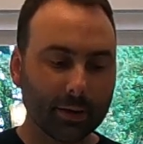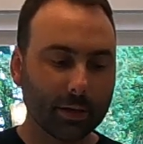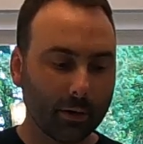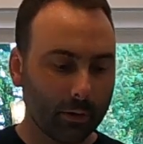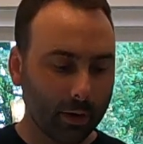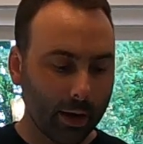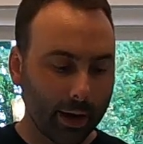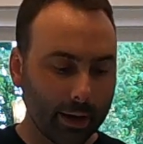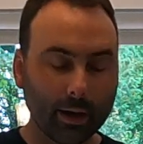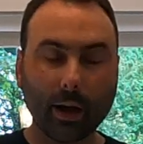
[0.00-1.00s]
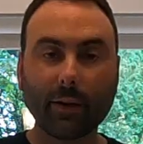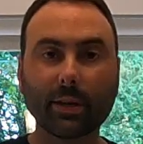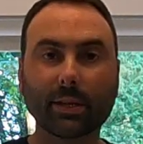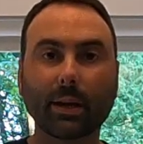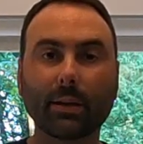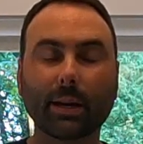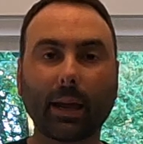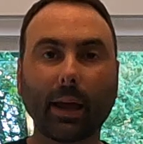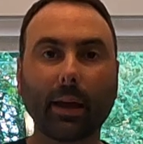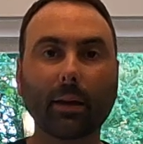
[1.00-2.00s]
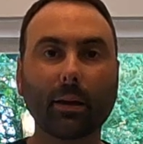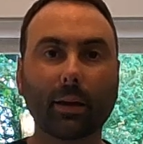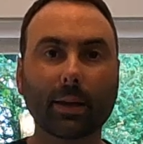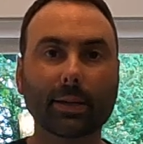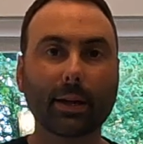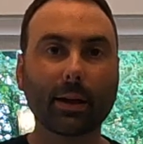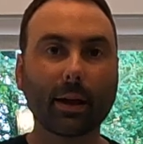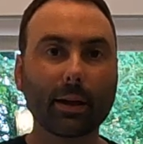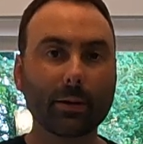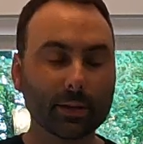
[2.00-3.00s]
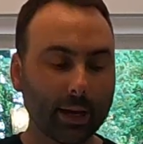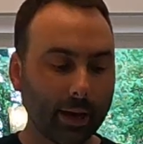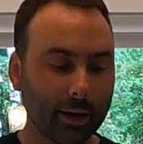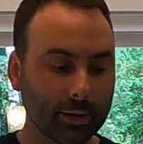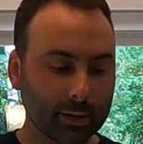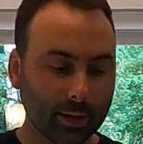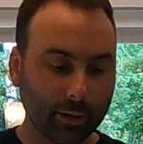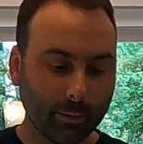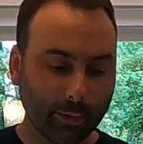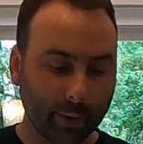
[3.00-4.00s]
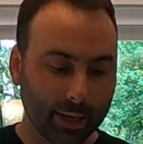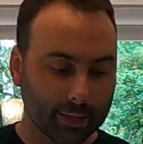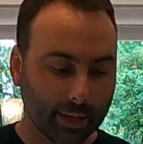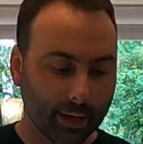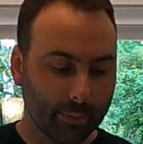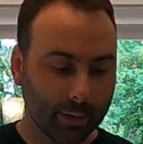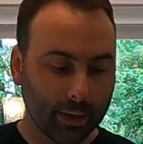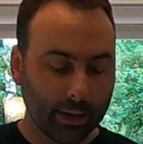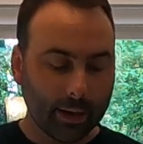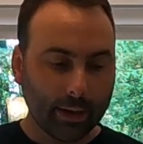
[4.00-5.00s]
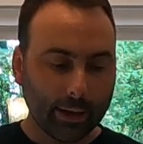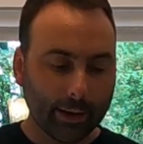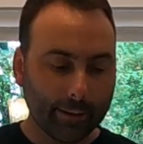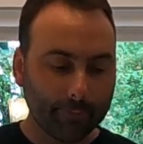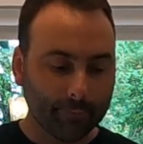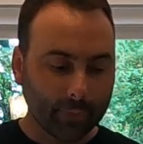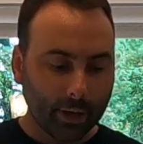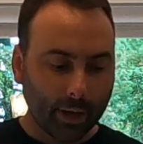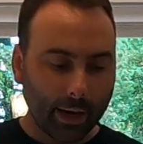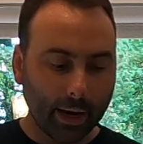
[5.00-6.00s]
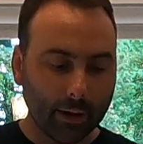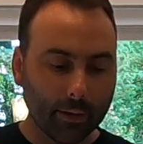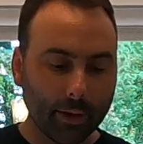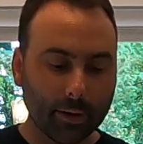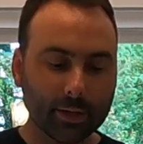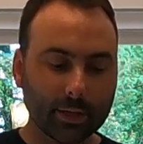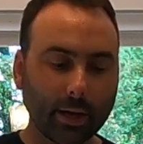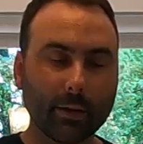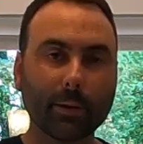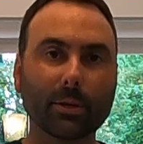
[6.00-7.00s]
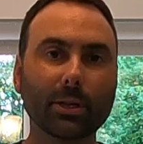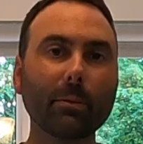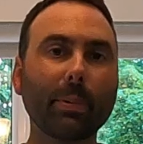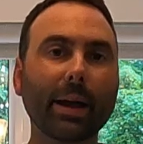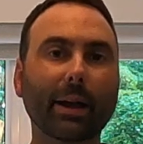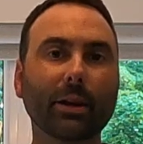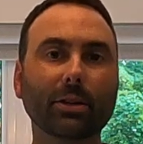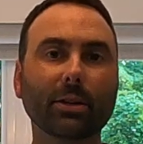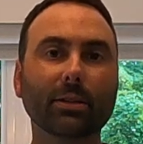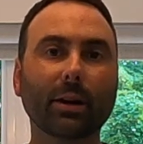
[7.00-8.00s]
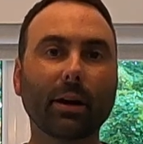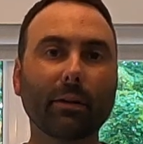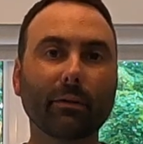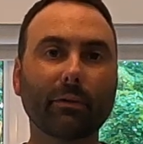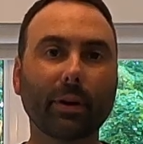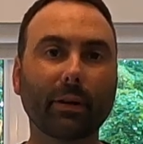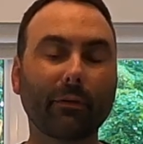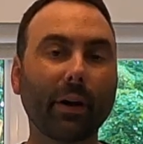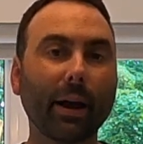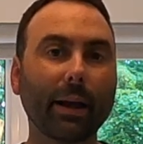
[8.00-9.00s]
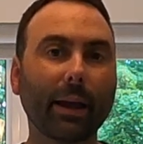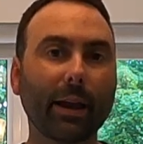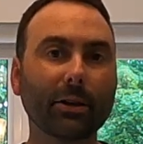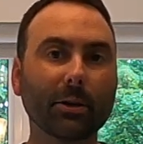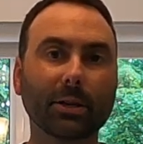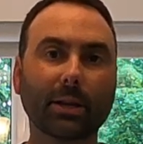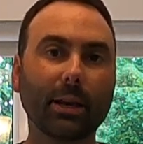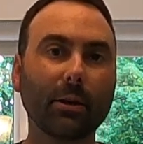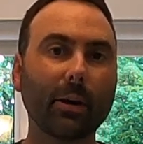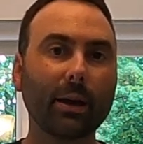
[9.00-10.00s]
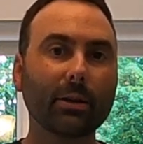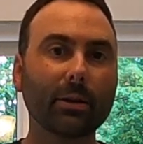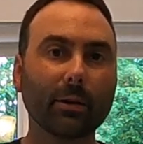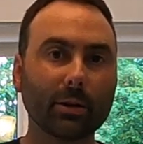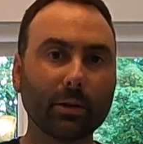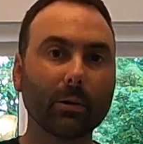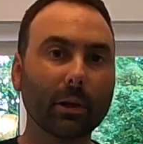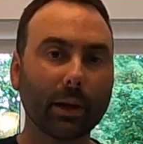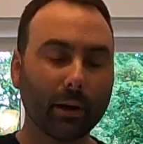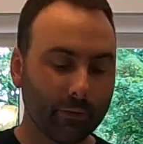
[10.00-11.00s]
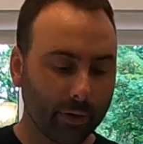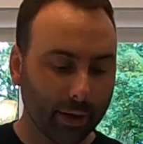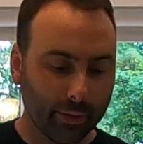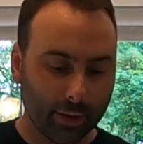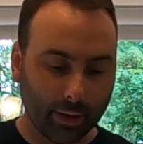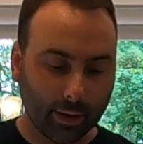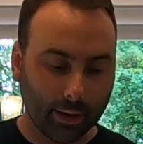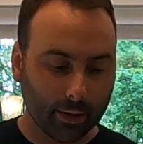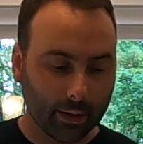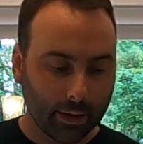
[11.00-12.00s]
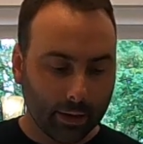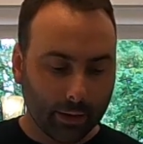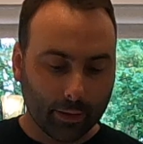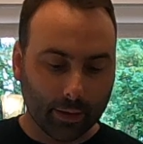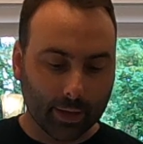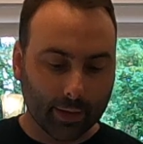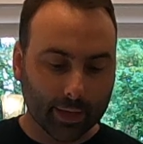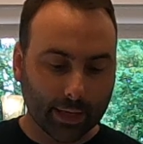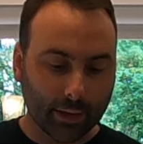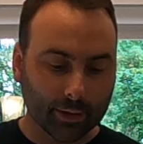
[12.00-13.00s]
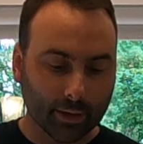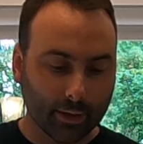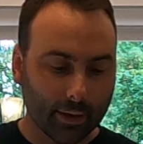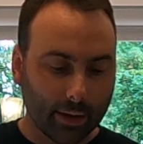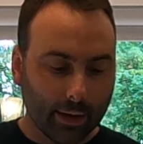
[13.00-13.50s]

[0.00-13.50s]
So I've decided to keg because I use kegs with my setup. And there's 2 packages of fining agents that you add to it to clarify the seltzer.